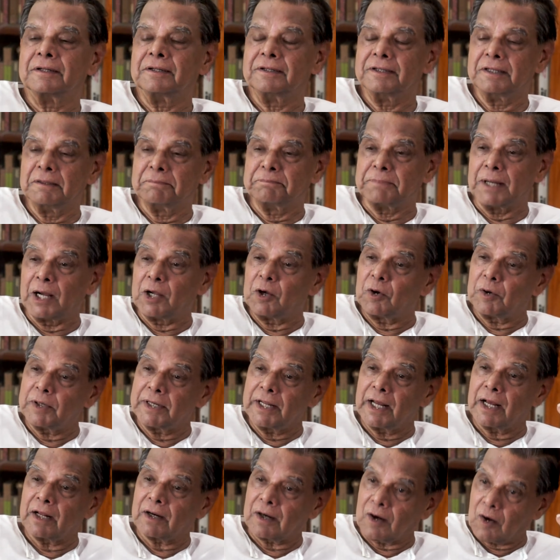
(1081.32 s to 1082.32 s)
The
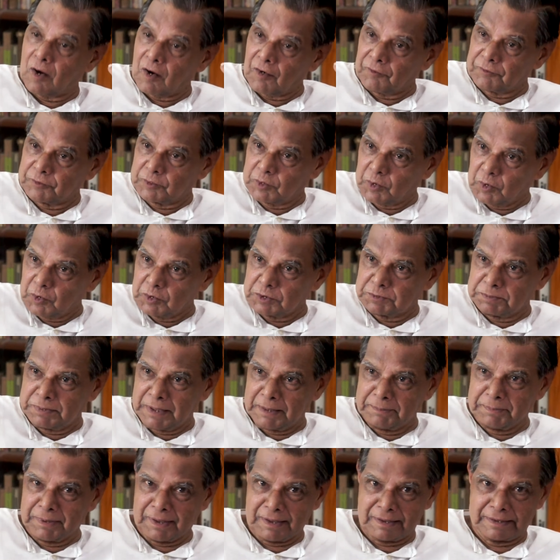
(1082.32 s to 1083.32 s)
pioneer of those
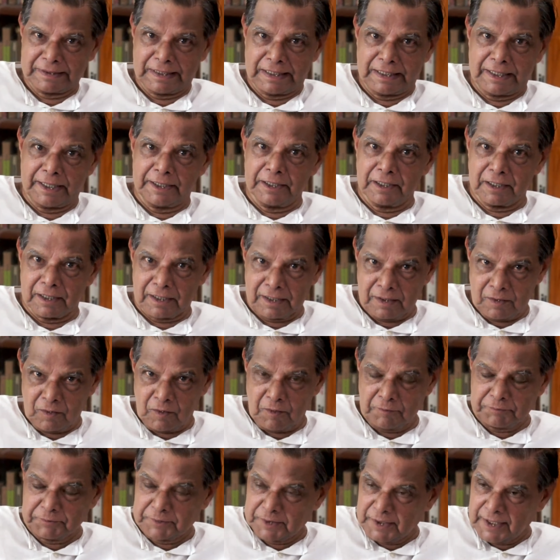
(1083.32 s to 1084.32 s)
people, the leader
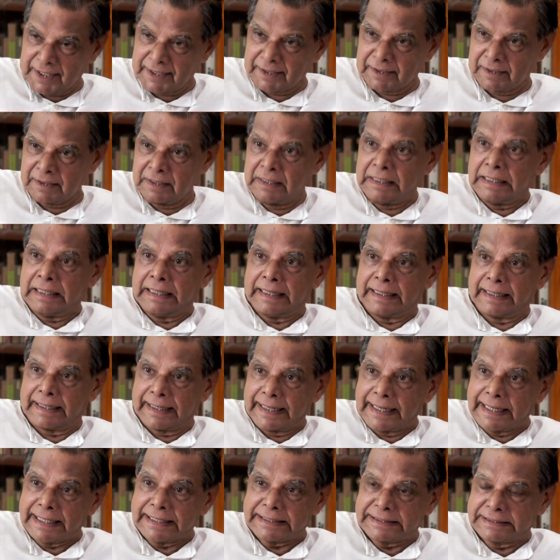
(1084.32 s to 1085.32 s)
of that
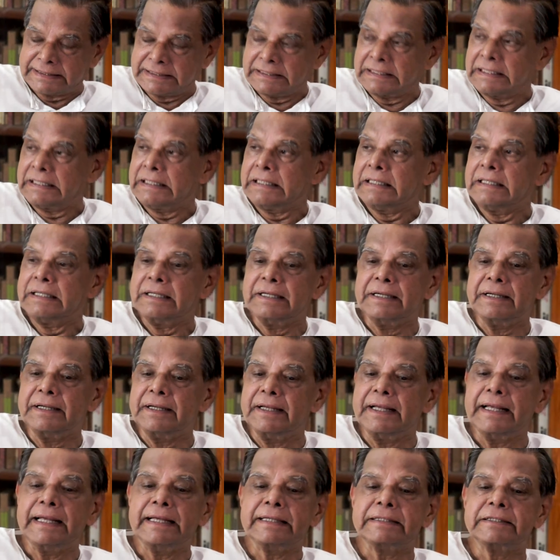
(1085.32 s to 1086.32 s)
race,
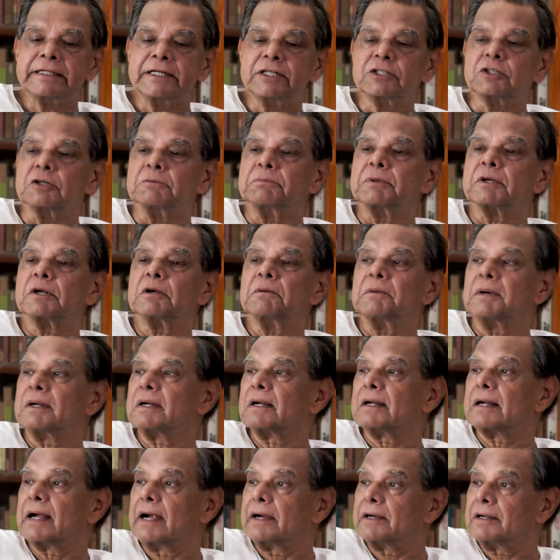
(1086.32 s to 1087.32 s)
is the
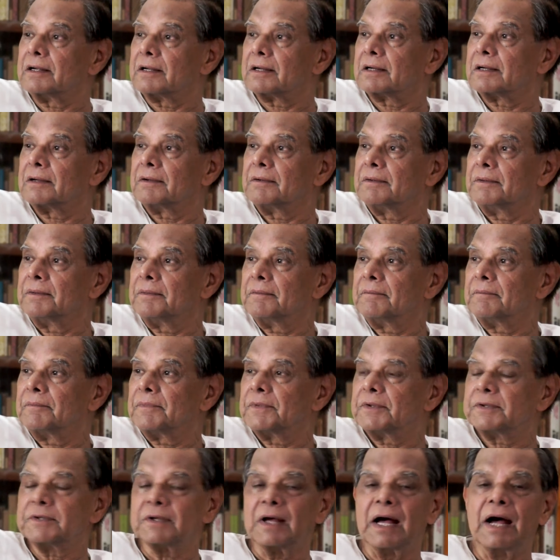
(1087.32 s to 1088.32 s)
superhuman rider.
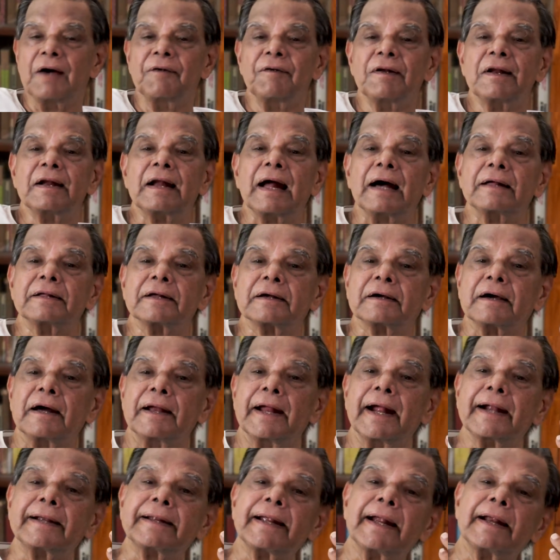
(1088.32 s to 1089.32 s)
So I will rather
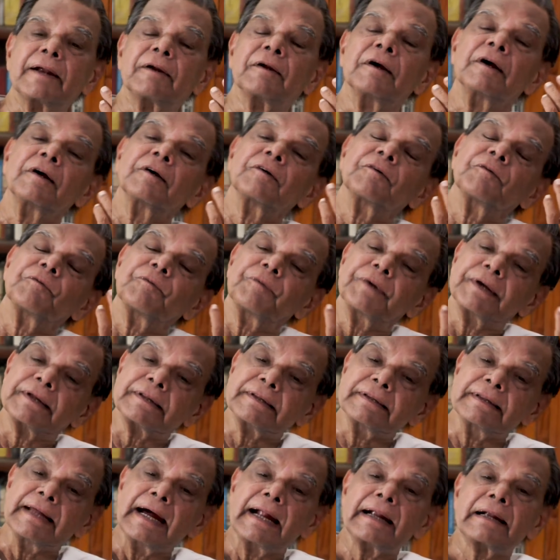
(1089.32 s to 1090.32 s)
connect it with
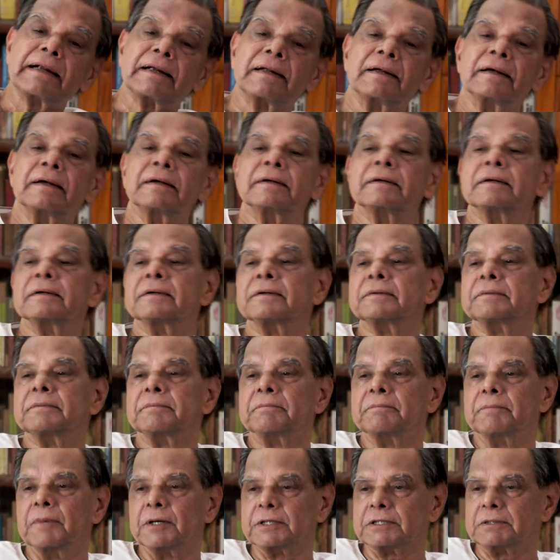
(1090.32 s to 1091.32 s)
that
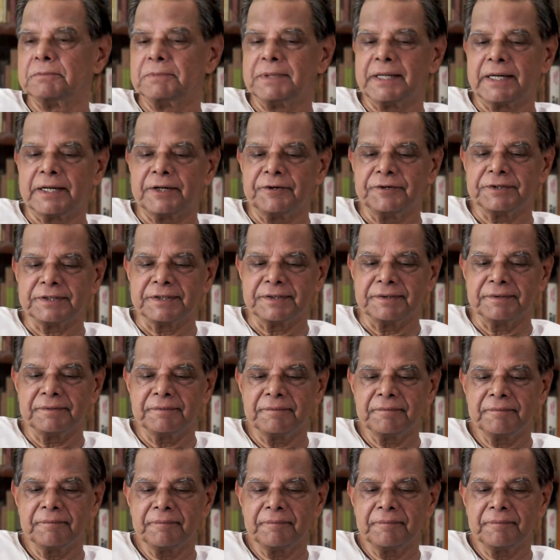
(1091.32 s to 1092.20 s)
possibility, you see.